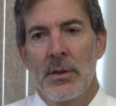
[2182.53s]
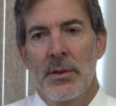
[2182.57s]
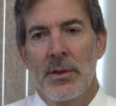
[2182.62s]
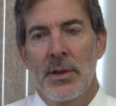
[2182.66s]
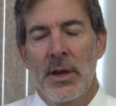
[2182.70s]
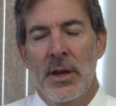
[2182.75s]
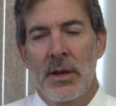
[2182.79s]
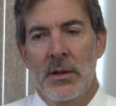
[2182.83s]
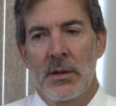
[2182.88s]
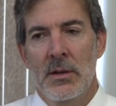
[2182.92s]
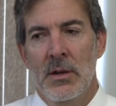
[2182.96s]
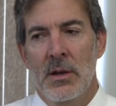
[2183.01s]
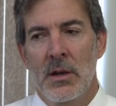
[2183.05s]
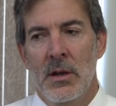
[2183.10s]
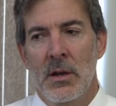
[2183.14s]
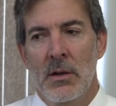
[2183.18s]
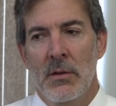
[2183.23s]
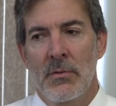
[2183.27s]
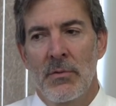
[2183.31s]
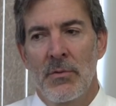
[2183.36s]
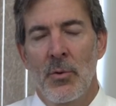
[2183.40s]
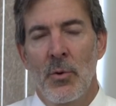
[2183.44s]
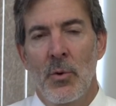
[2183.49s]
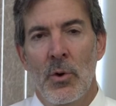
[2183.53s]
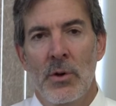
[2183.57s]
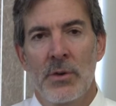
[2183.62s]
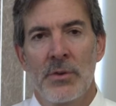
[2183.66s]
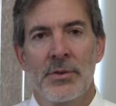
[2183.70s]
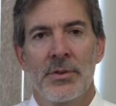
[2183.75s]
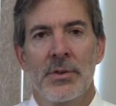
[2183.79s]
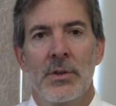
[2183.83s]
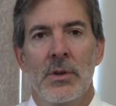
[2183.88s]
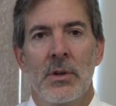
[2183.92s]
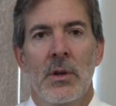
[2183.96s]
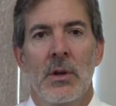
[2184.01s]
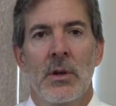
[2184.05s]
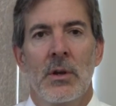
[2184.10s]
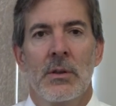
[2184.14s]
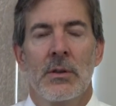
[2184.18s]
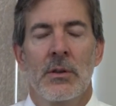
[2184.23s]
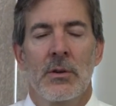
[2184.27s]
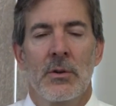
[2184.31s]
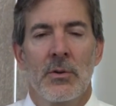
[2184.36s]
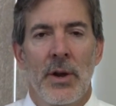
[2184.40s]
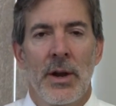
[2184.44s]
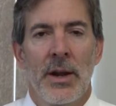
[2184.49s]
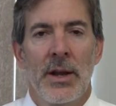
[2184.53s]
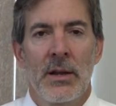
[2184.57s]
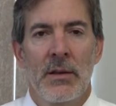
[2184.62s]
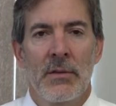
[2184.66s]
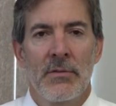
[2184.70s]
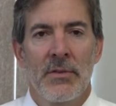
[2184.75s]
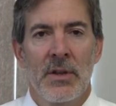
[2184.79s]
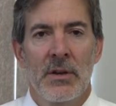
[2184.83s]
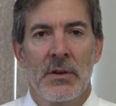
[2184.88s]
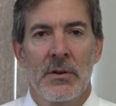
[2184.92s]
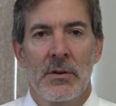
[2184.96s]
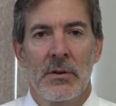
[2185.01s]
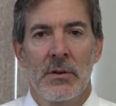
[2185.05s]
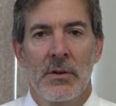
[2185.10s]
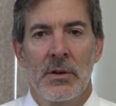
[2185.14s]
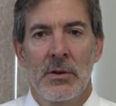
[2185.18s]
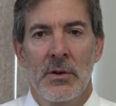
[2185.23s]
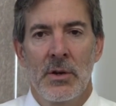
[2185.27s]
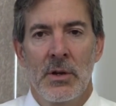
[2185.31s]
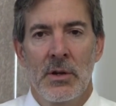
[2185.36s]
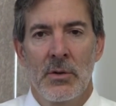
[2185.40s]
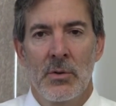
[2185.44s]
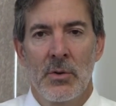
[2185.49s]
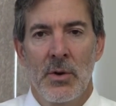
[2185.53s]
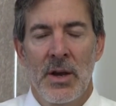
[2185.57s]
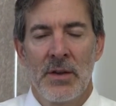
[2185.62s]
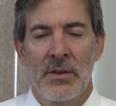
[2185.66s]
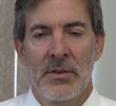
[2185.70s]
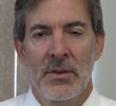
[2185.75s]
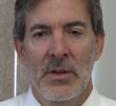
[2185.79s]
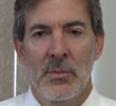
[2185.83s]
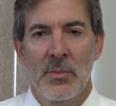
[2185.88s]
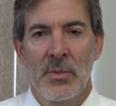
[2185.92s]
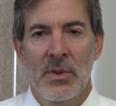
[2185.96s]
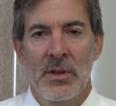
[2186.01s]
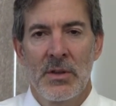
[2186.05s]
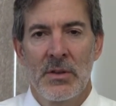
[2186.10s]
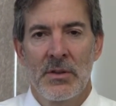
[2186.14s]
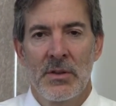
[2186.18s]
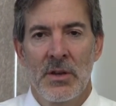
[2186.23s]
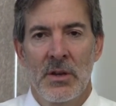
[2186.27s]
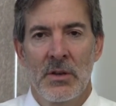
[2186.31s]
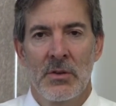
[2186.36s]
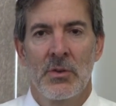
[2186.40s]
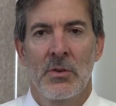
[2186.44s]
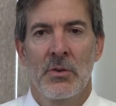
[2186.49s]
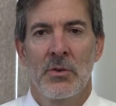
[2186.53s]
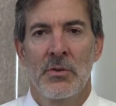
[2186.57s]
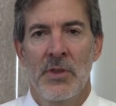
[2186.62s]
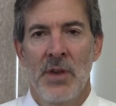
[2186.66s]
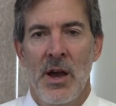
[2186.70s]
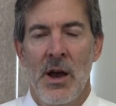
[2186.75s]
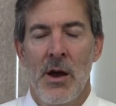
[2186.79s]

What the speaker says: that force the training vendor to address some of these issues.